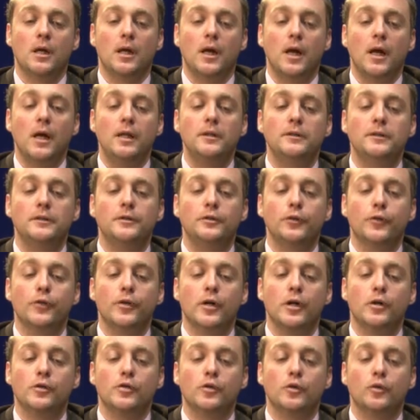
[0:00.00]
And in
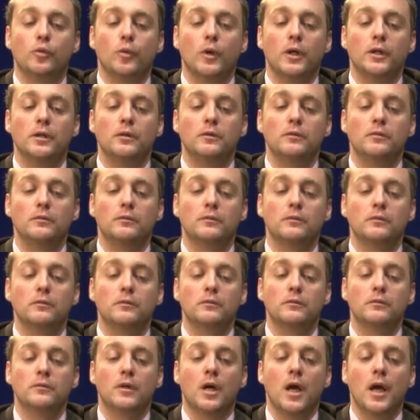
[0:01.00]
2001,
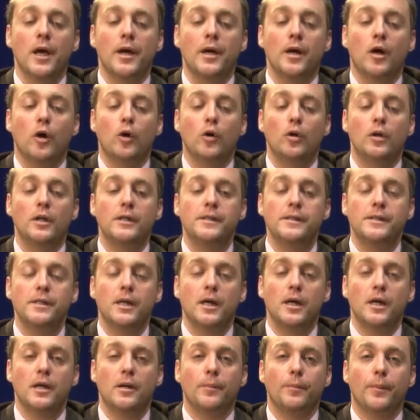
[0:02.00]

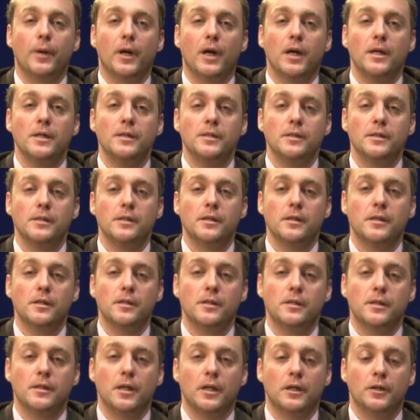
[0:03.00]
wholesale price
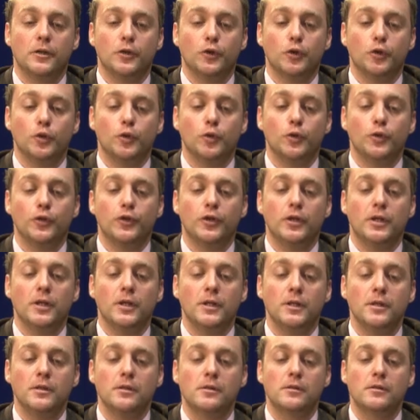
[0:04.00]
started to
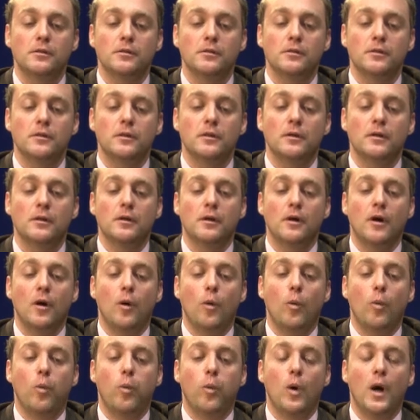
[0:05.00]
increase
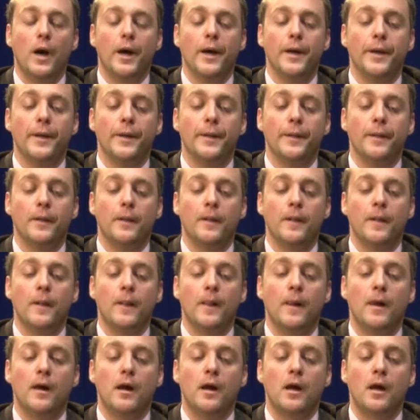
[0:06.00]
while
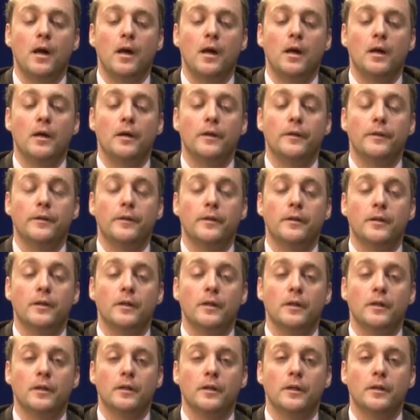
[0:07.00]

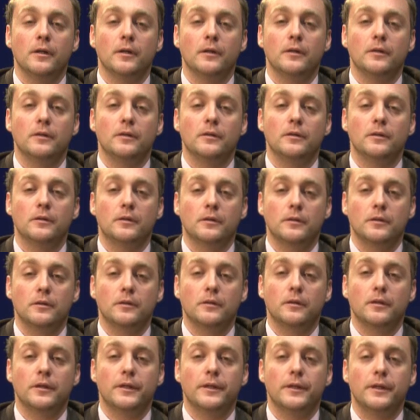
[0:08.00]
the
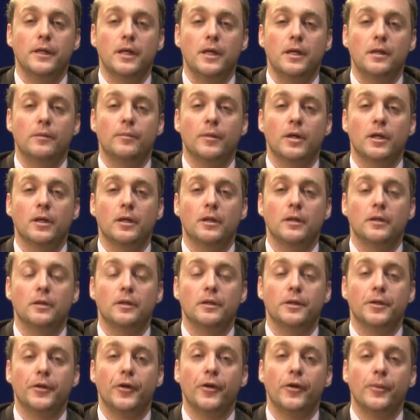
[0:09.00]
retail market
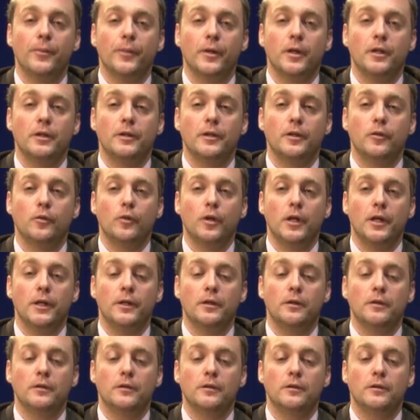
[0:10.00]
remained
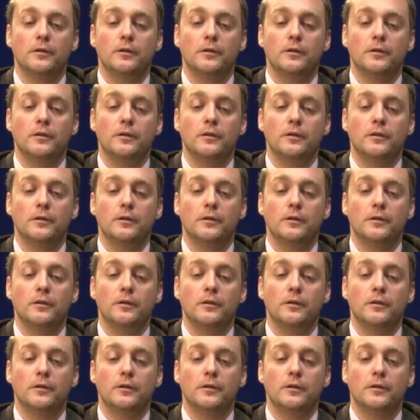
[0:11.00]
regulated.